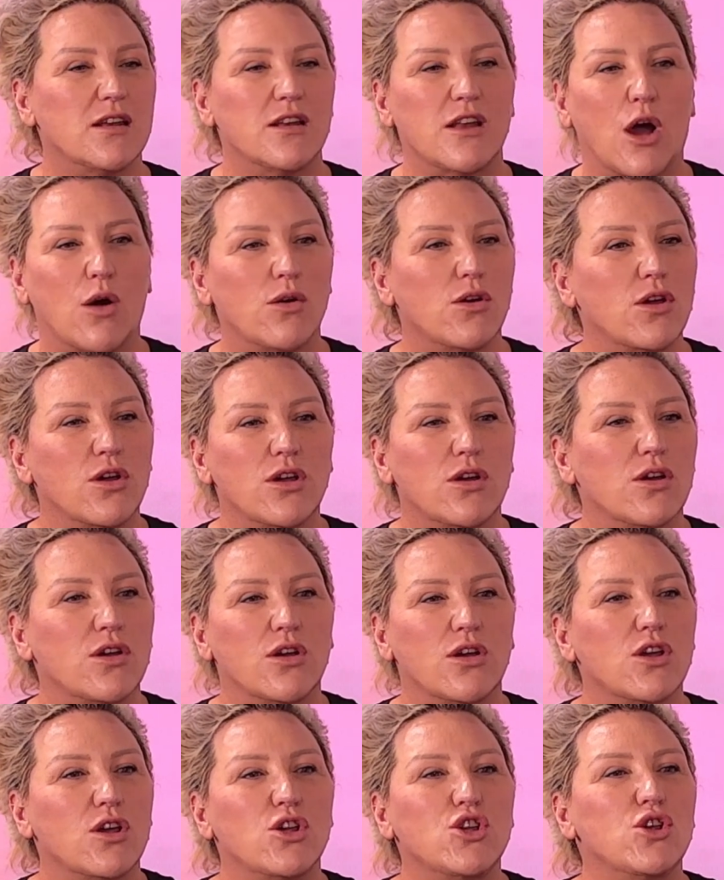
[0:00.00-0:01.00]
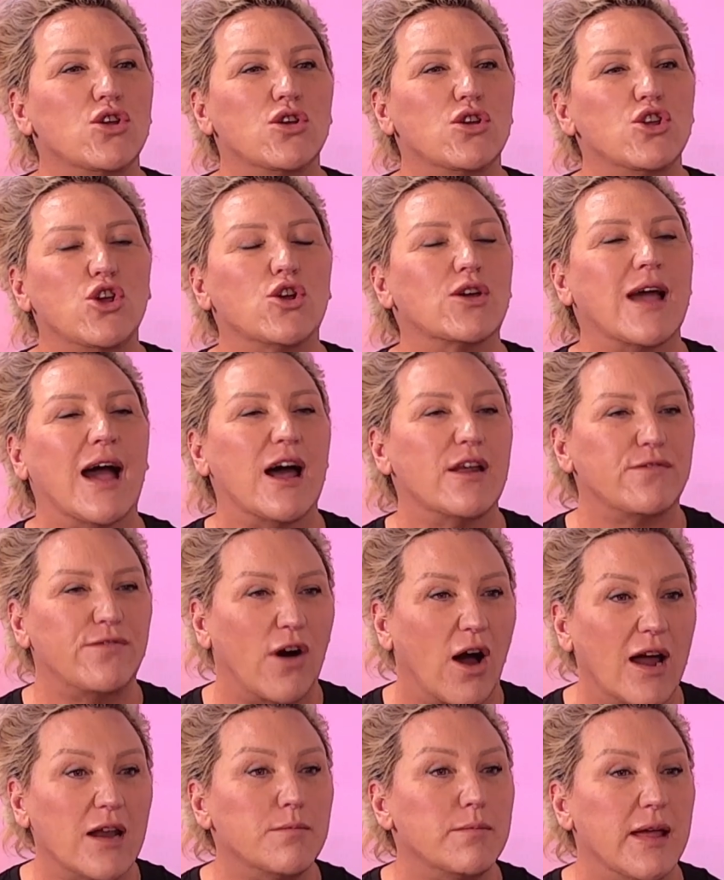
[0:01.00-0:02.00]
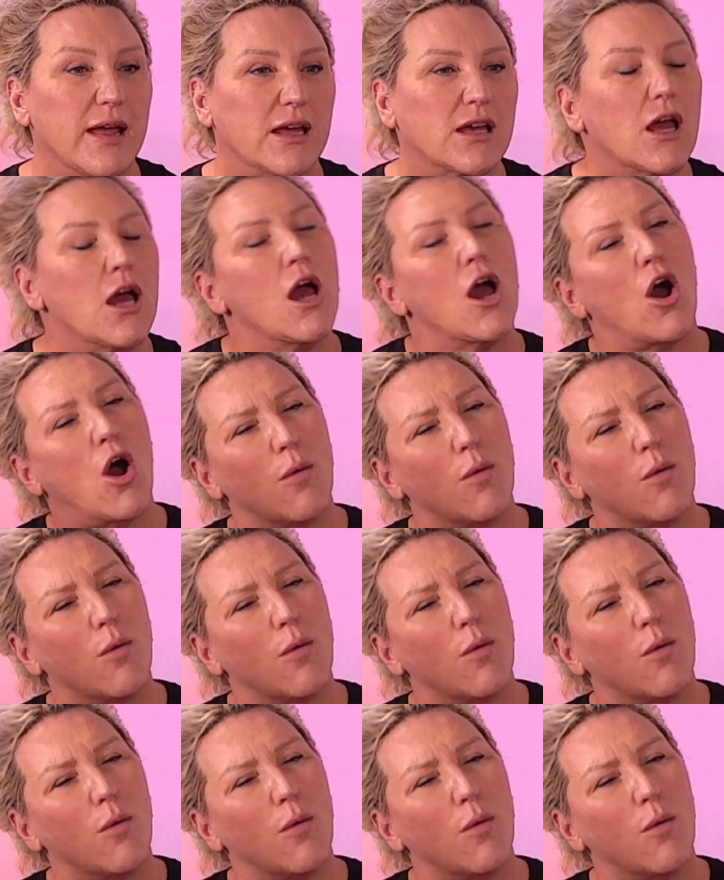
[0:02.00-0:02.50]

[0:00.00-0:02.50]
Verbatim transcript: voiceover's no, gone. You can't voiceovers. find Mick.